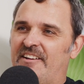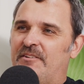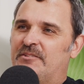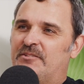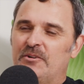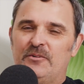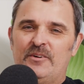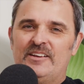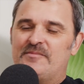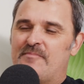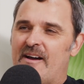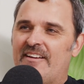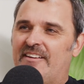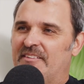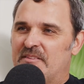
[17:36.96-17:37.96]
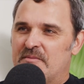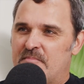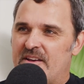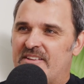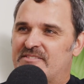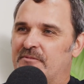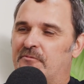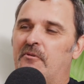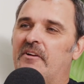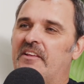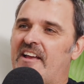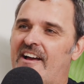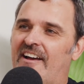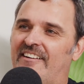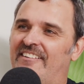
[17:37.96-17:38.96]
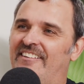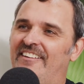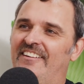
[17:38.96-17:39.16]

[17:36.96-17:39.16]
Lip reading: He was always making the best of what he had.